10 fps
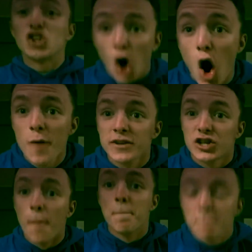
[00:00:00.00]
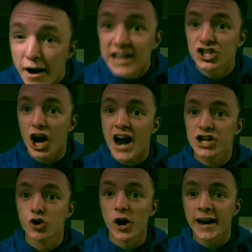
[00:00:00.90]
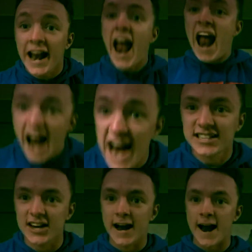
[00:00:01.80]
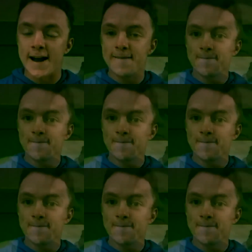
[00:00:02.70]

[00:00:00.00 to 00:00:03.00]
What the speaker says: Karma's a bitch, Adrian, isn't it?